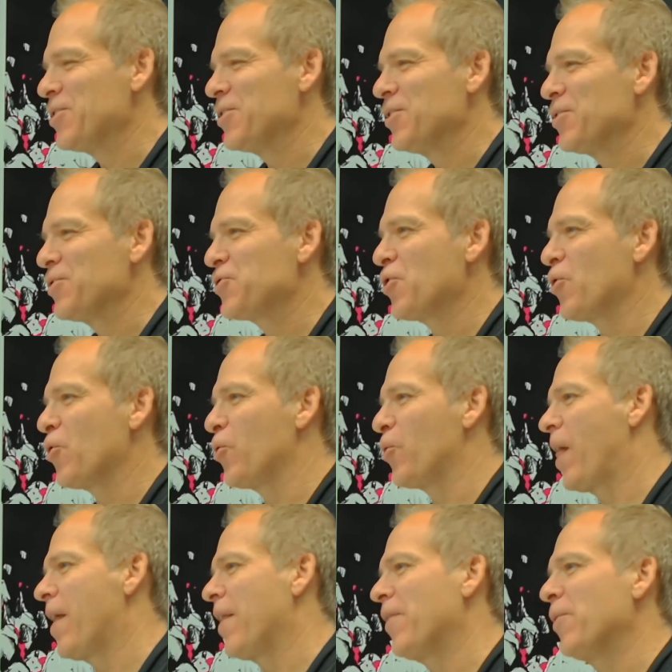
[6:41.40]
So
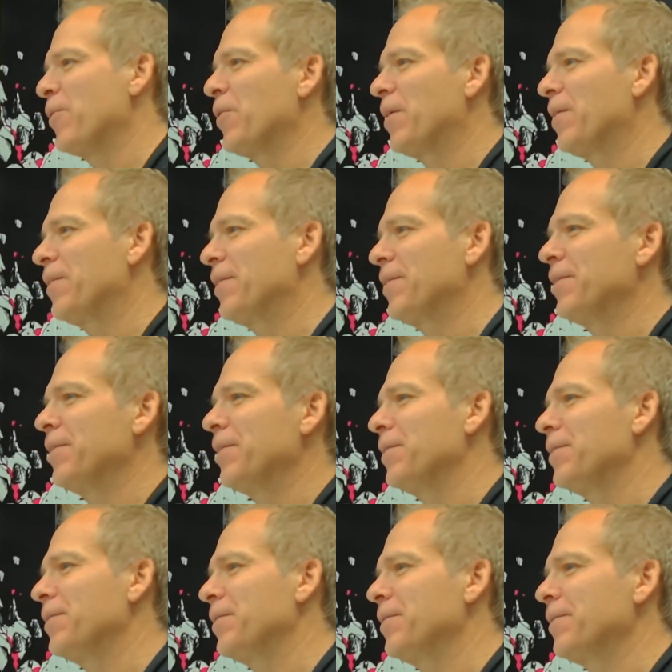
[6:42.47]

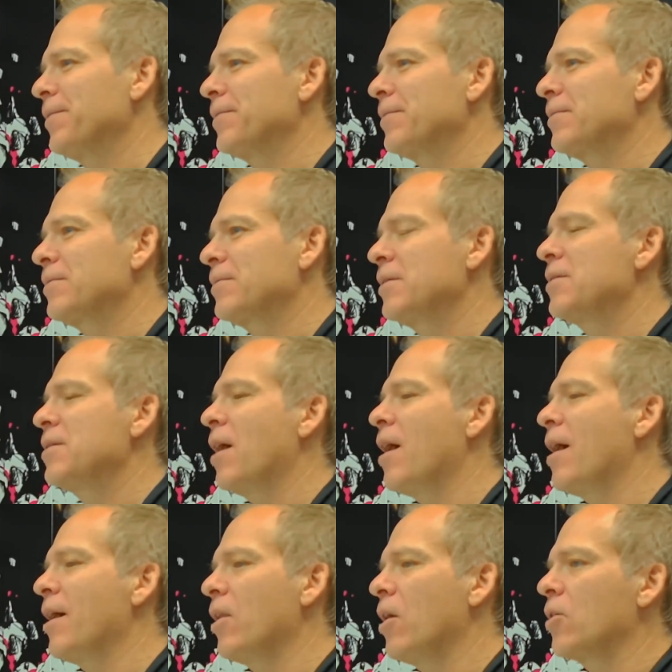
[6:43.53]
the
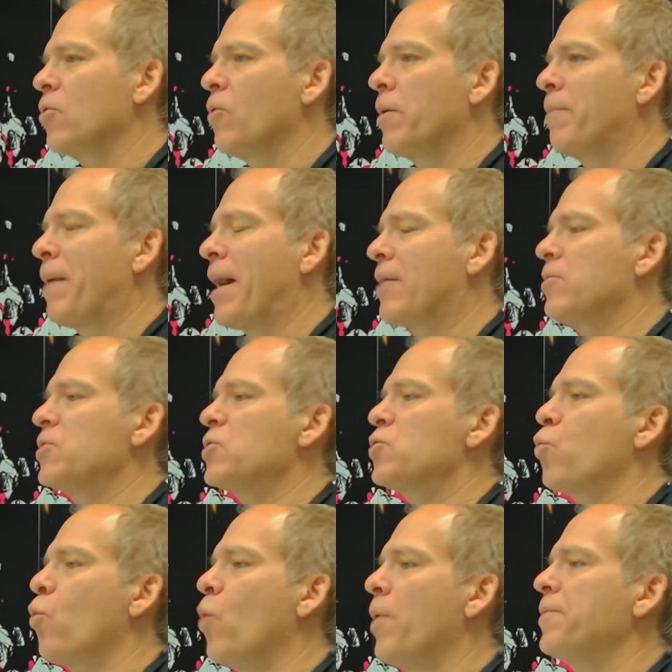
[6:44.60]
dialogue going back was
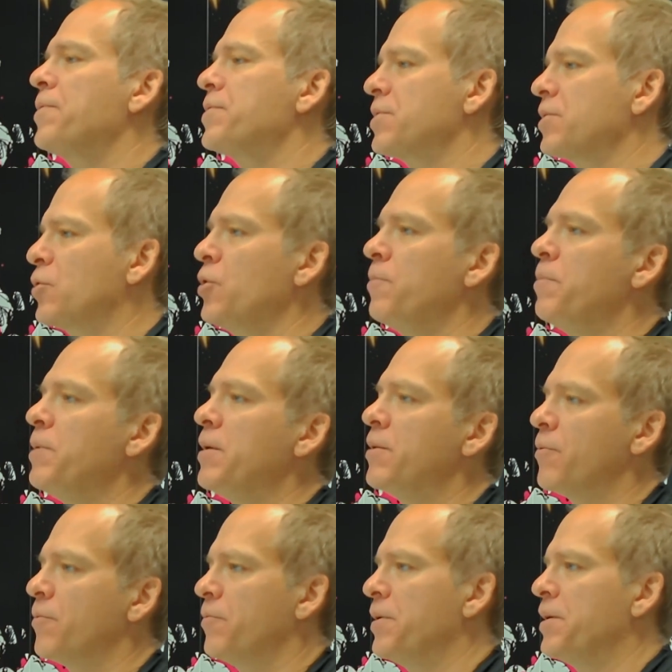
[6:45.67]
what could be
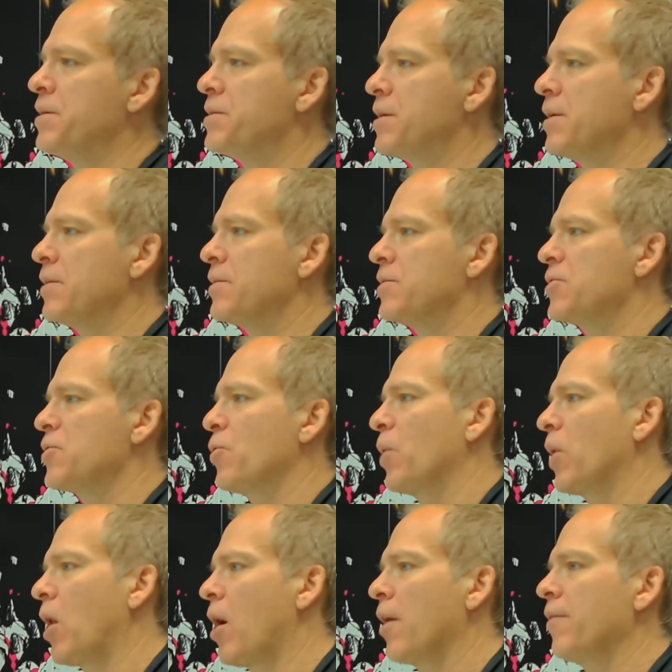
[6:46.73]
the reason, and so a
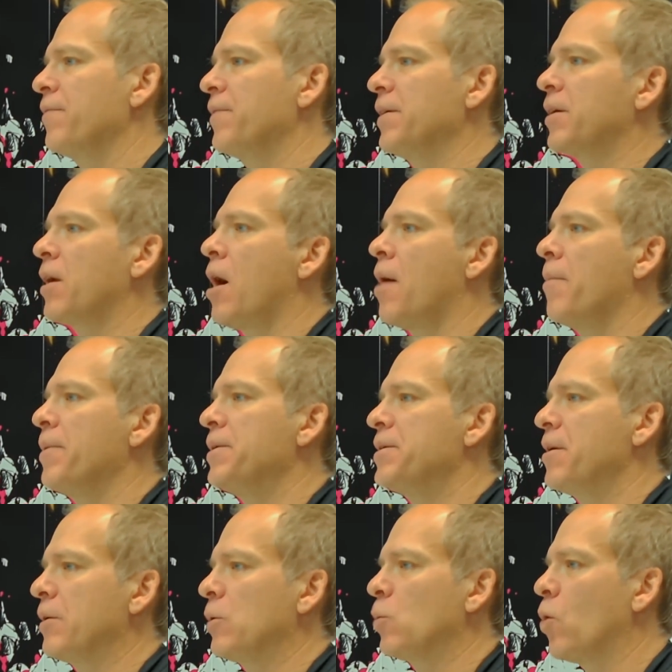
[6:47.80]
lot of the
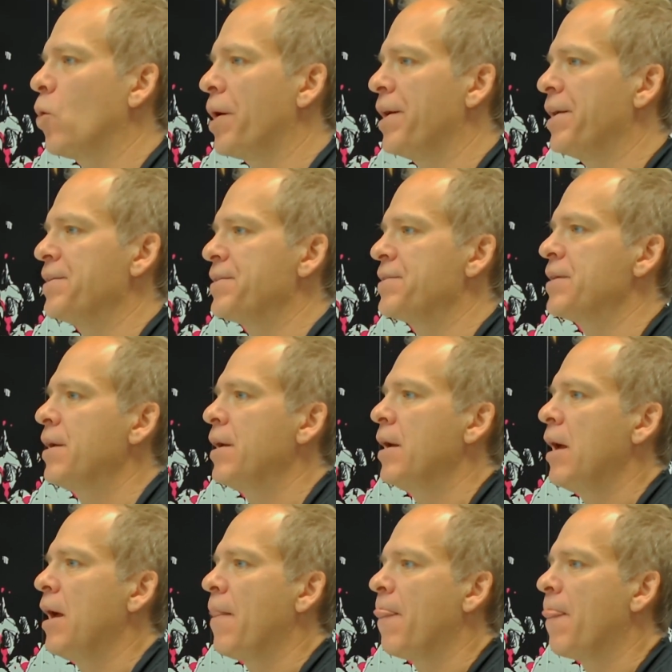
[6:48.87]
commentary was
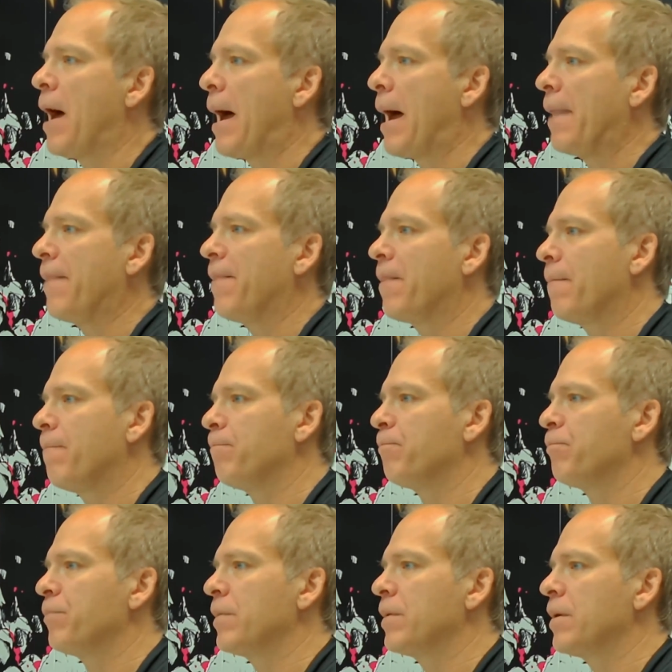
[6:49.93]
that
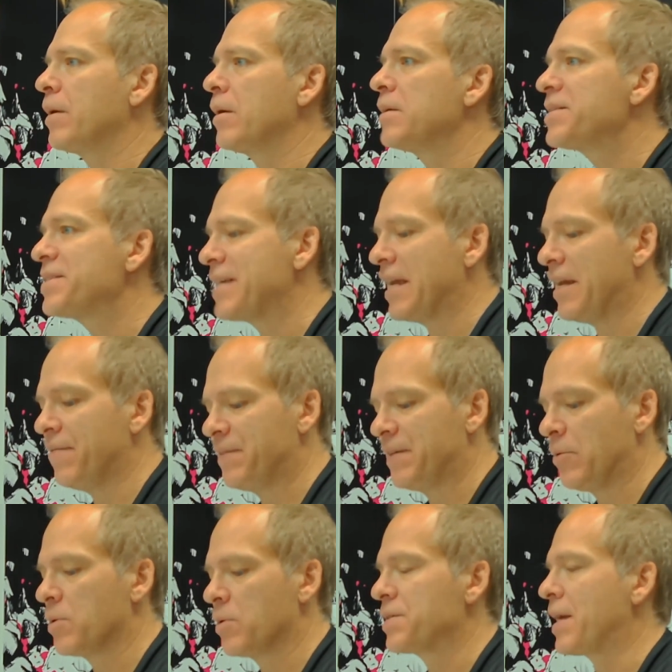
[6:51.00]

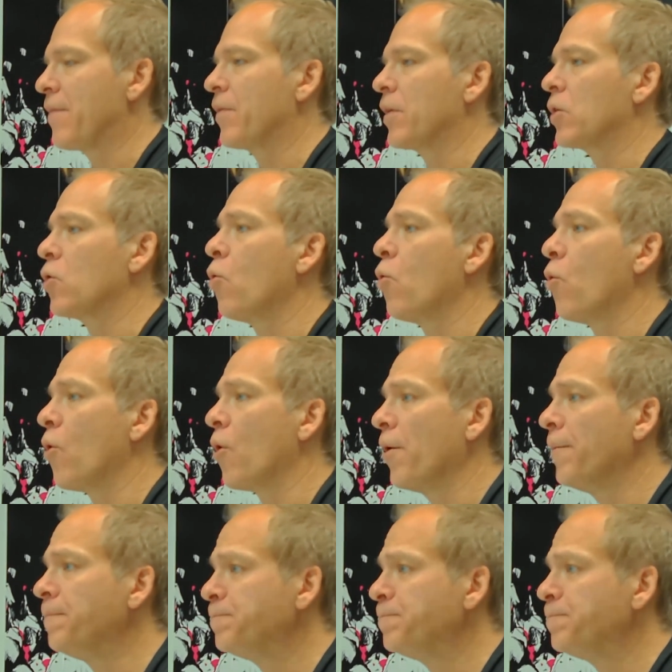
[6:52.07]
safety was at the core,